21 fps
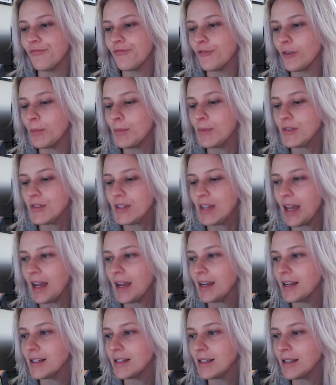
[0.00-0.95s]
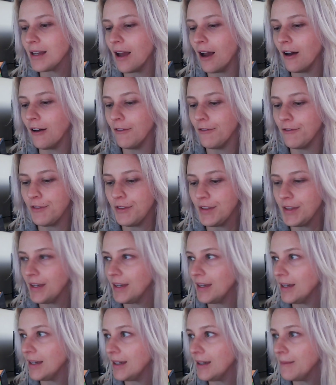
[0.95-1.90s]
from the site of
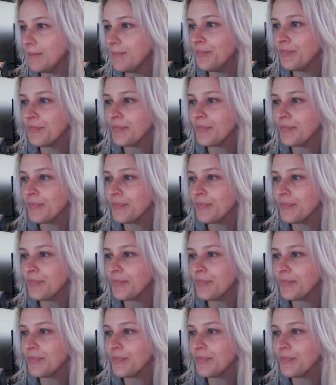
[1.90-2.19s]
the